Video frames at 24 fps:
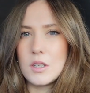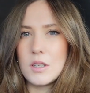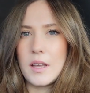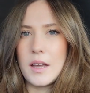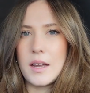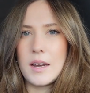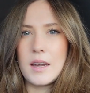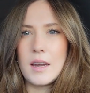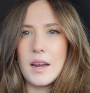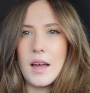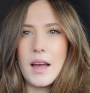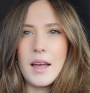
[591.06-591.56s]

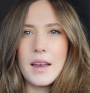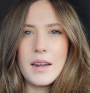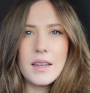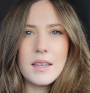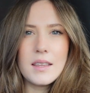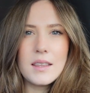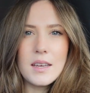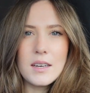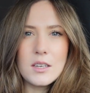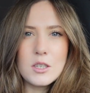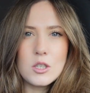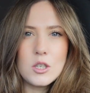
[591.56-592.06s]
like not
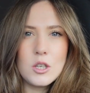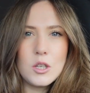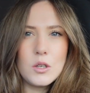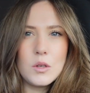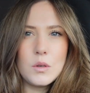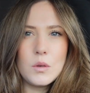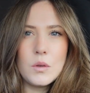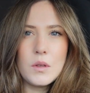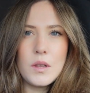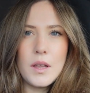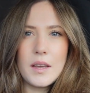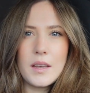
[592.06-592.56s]
anything
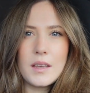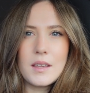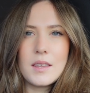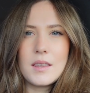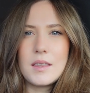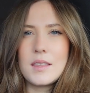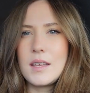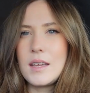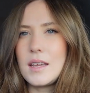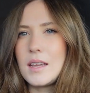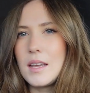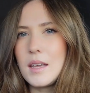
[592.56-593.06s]
too like
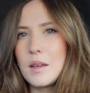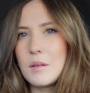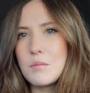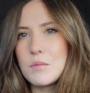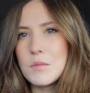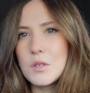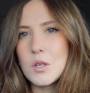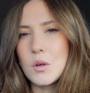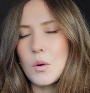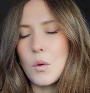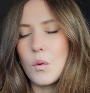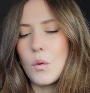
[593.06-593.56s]

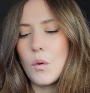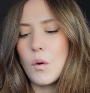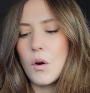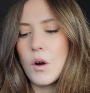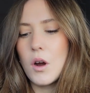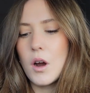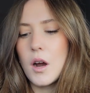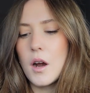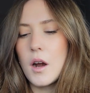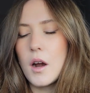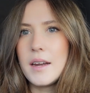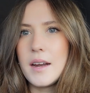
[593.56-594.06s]
themed
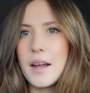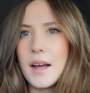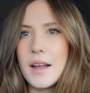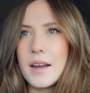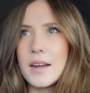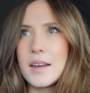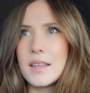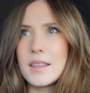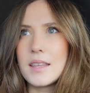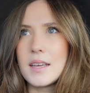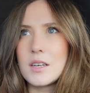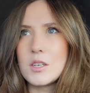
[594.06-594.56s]
or not
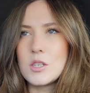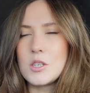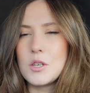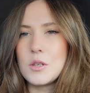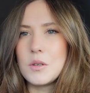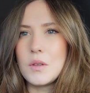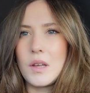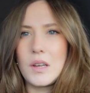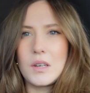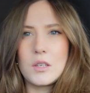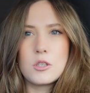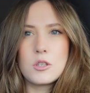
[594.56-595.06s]
anything
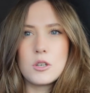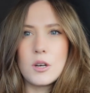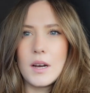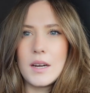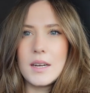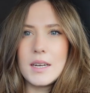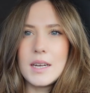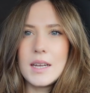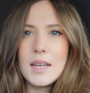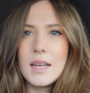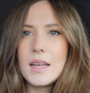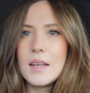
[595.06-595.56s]
too like
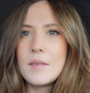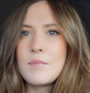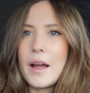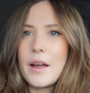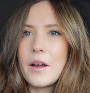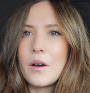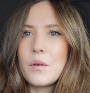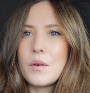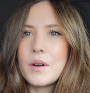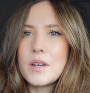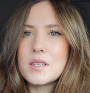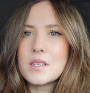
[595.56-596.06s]
trendy.
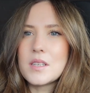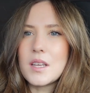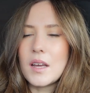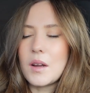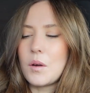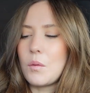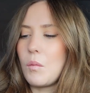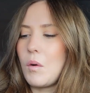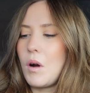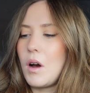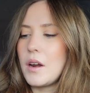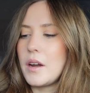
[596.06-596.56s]
I always
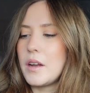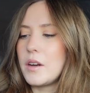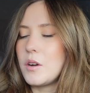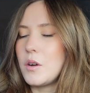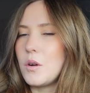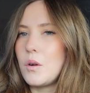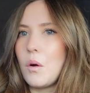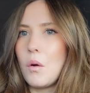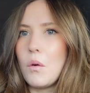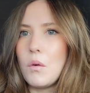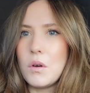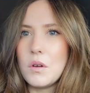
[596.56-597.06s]
like
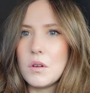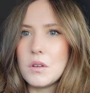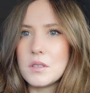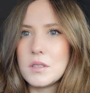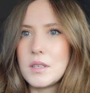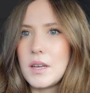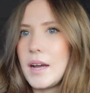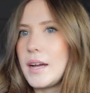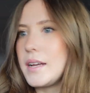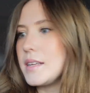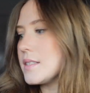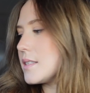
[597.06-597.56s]
wanted
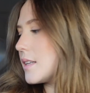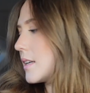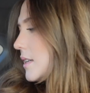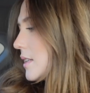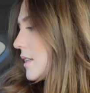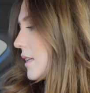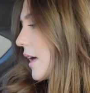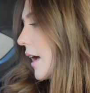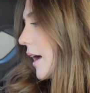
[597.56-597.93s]
gold as like the